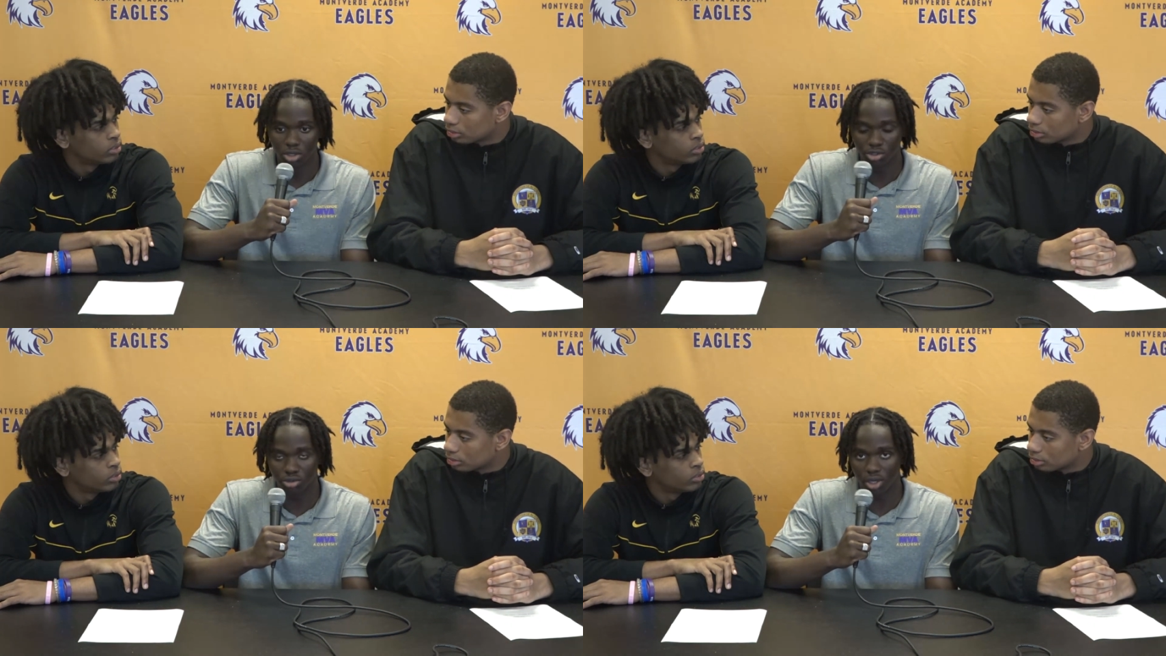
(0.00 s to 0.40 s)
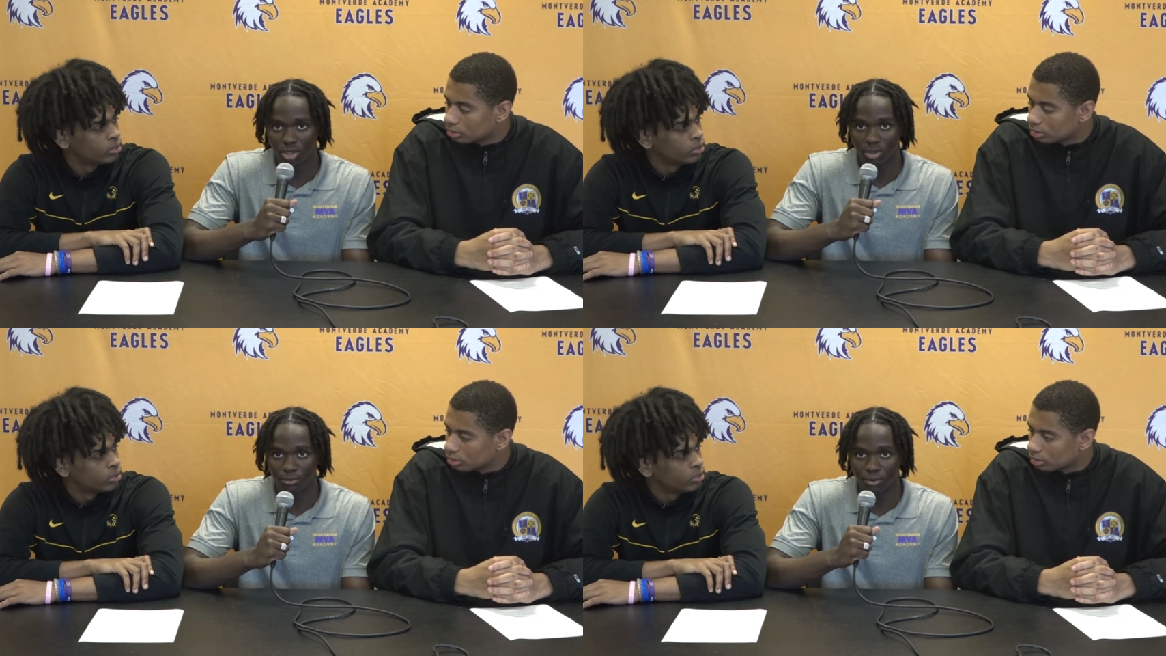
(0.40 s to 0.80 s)
Speaker 1: so it was
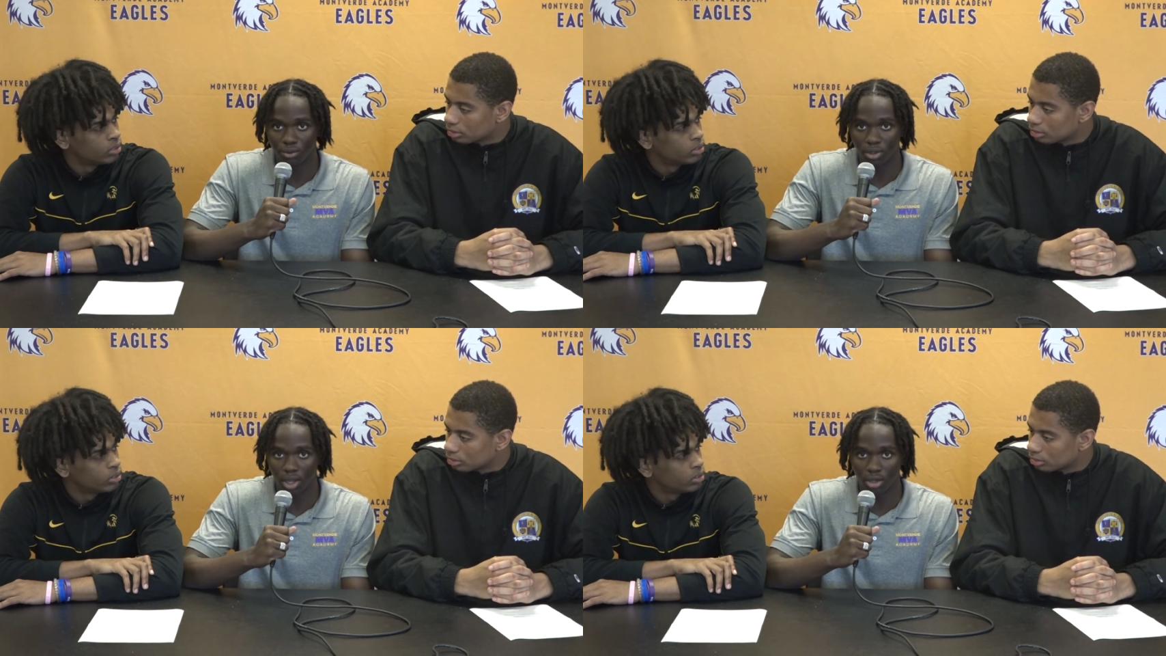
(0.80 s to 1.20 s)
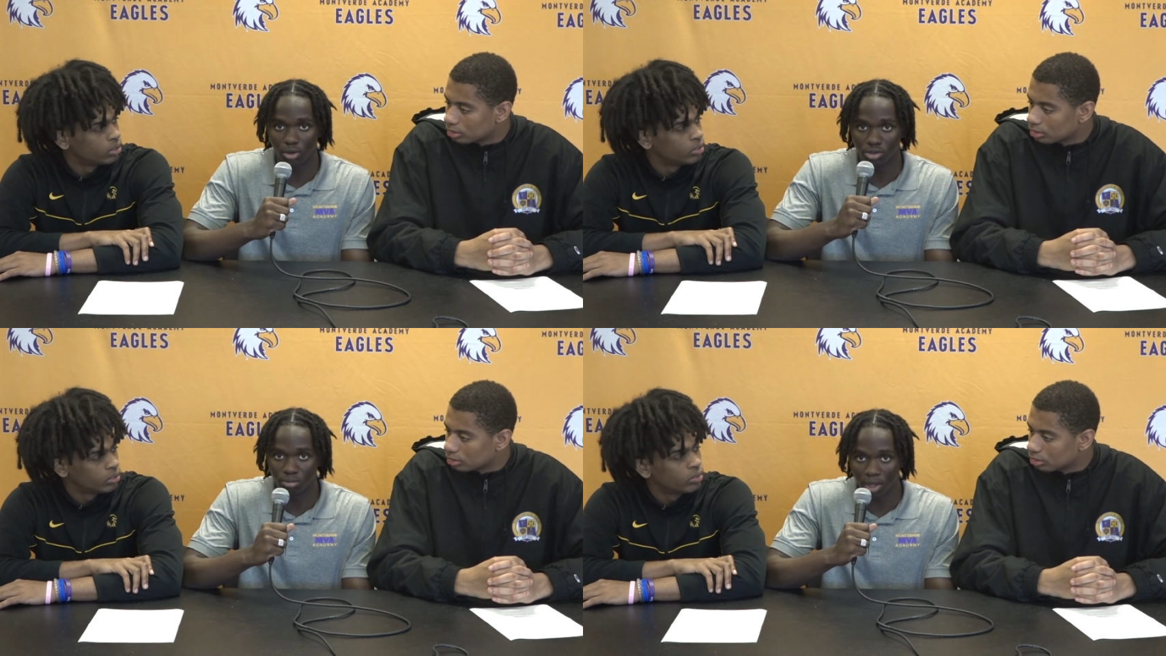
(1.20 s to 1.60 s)
kind of different with like
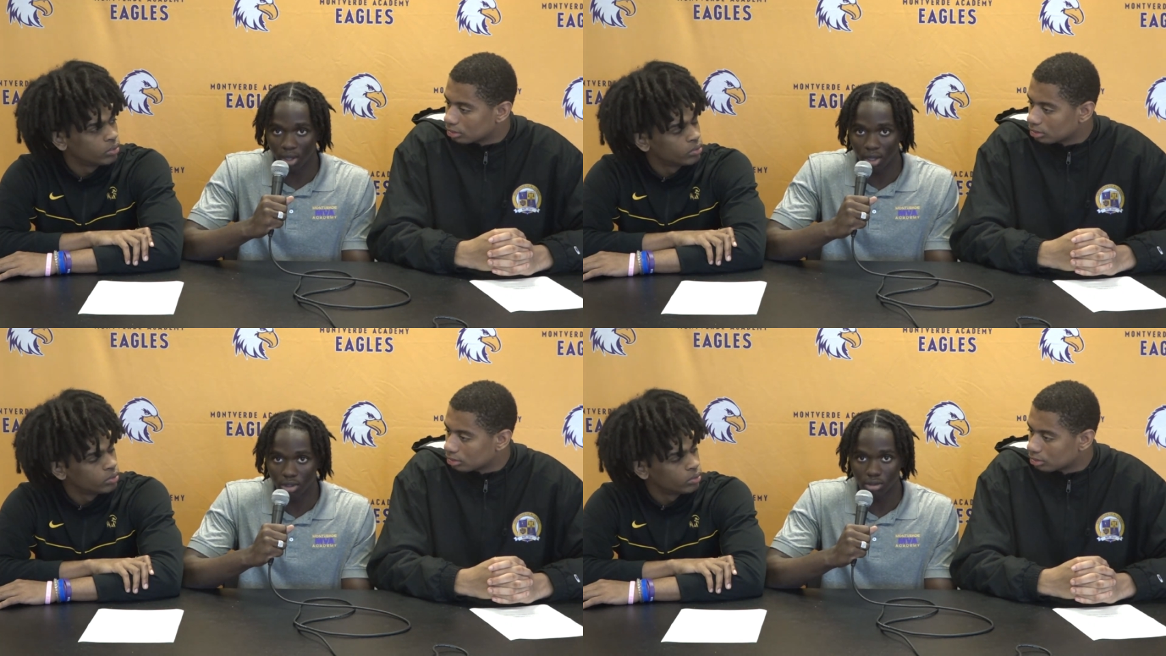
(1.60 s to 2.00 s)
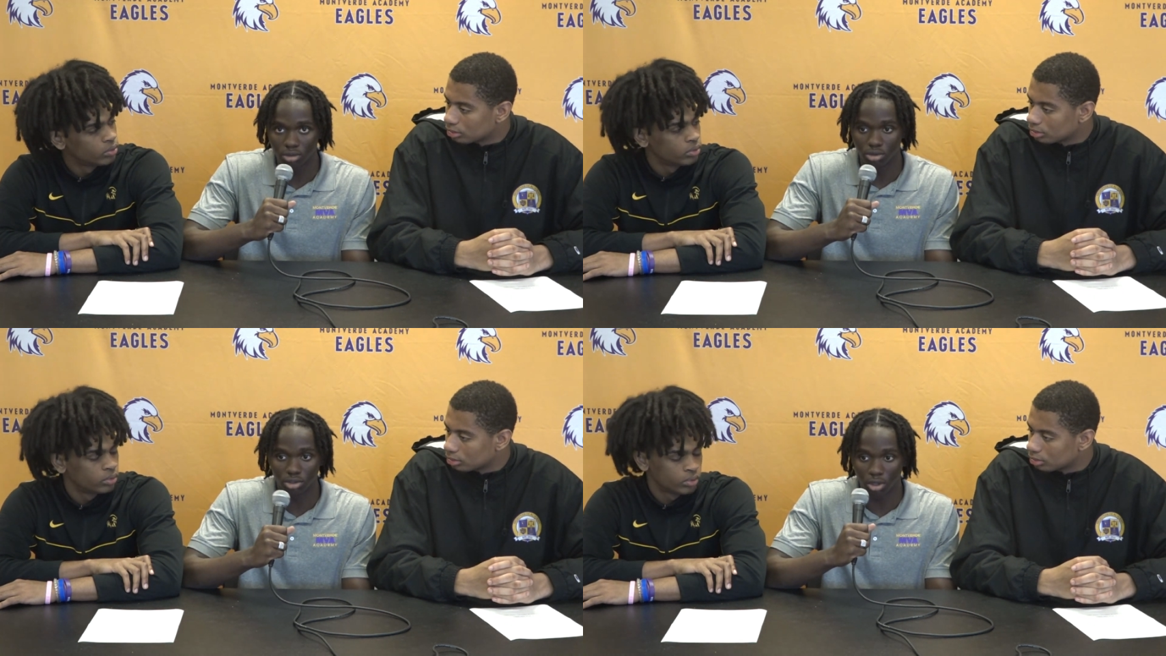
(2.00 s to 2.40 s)
Coach Matt,
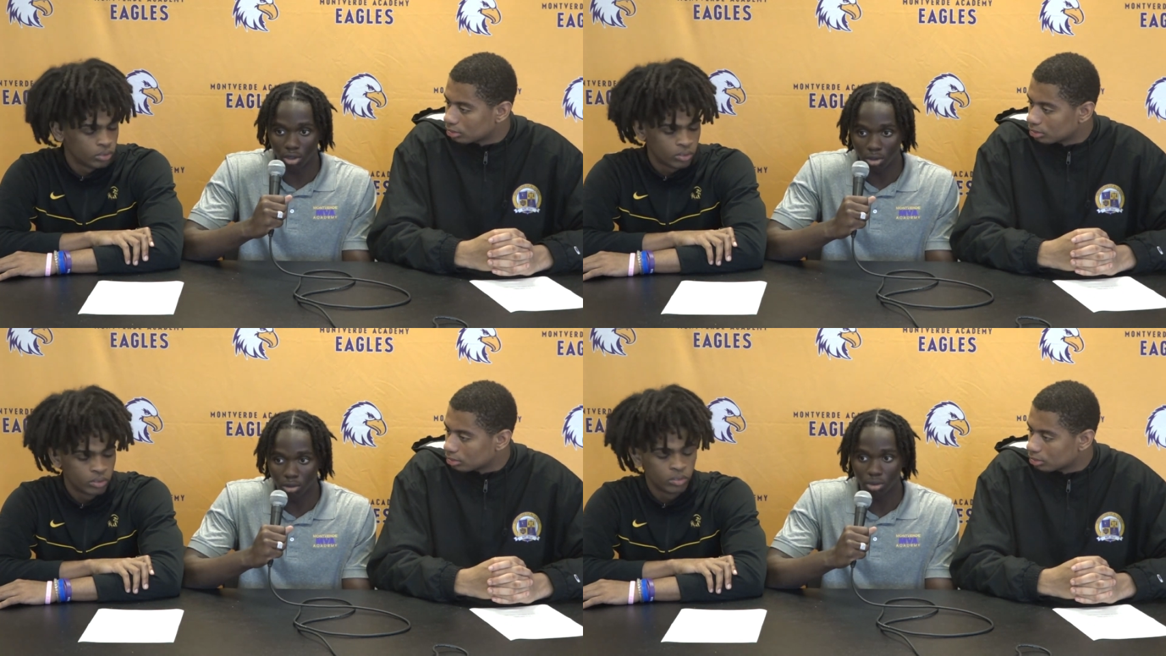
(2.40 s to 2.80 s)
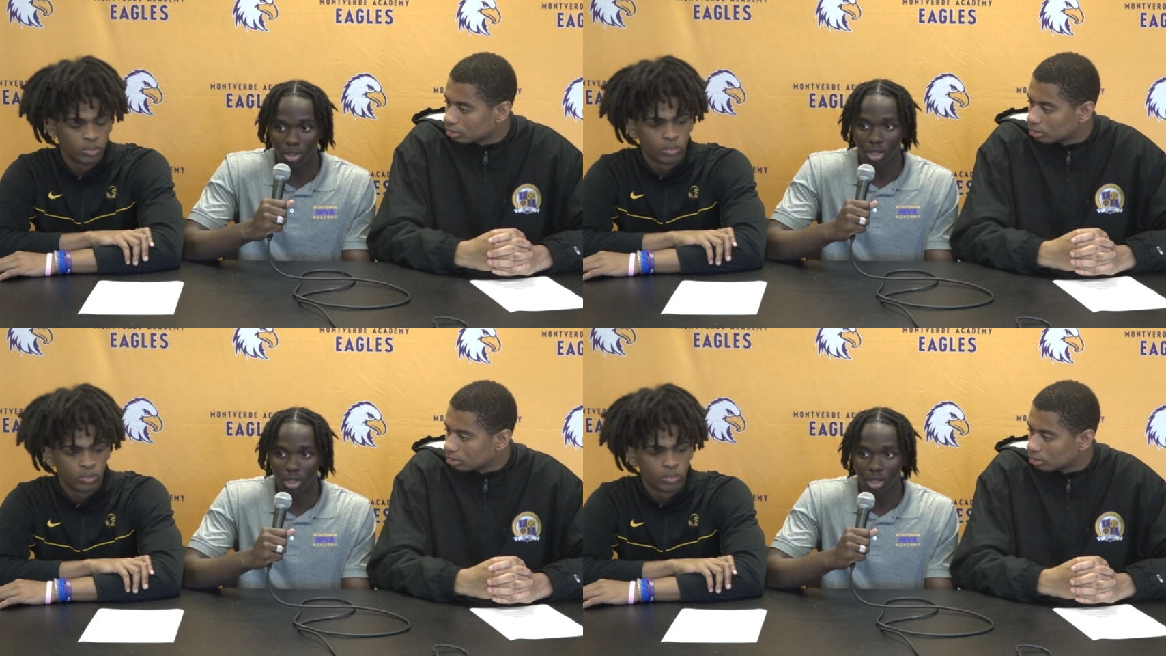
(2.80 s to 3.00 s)
Joe,